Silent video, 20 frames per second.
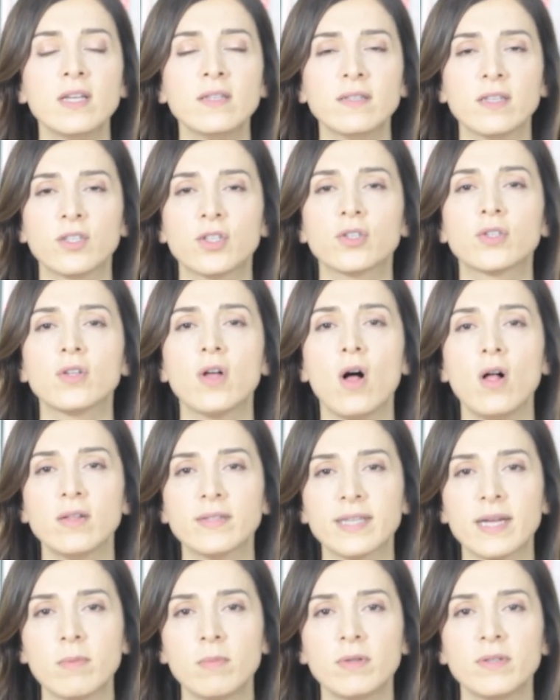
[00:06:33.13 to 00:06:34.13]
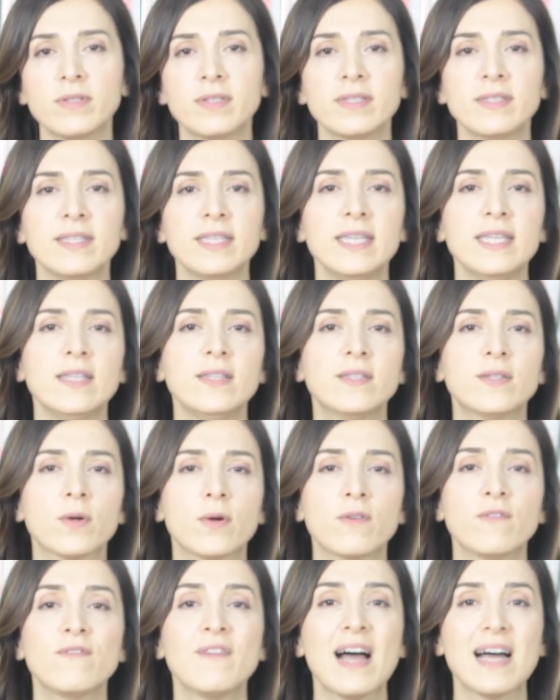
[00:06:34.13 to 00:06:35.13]
such as Alzheimer's disease
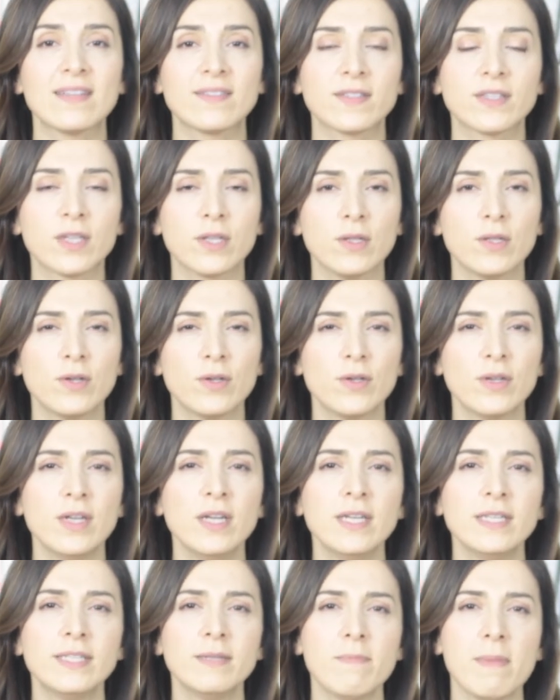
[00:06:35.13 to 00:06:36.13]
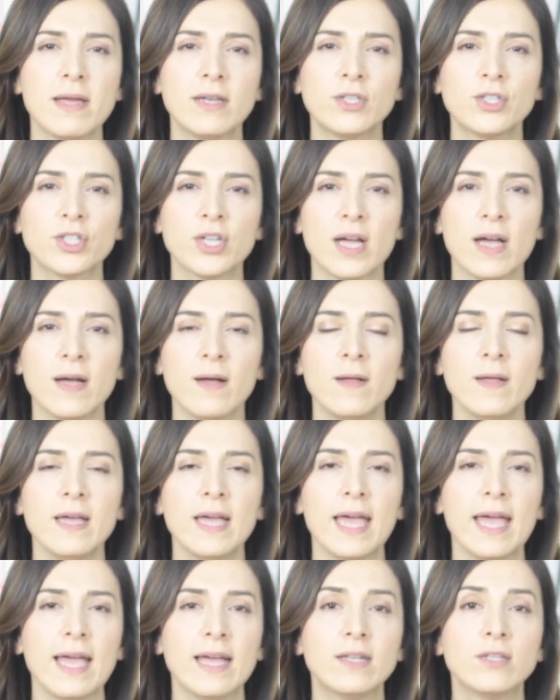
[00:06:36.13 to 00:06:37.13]
or vascular dementia
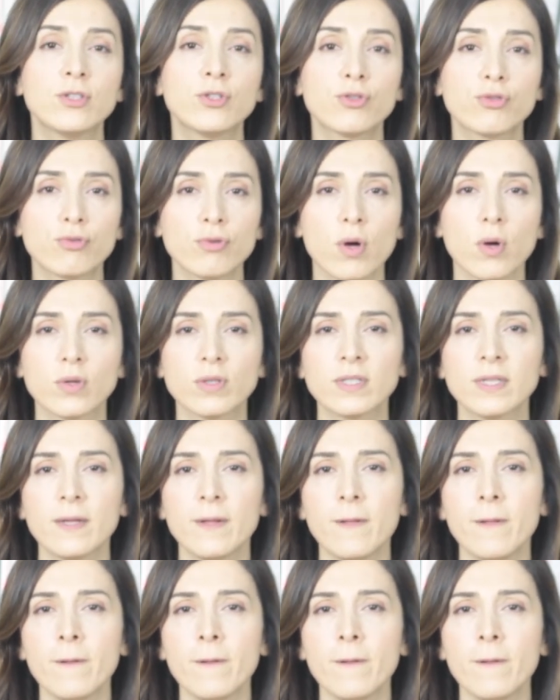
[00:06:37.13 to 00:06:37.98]
and strokes.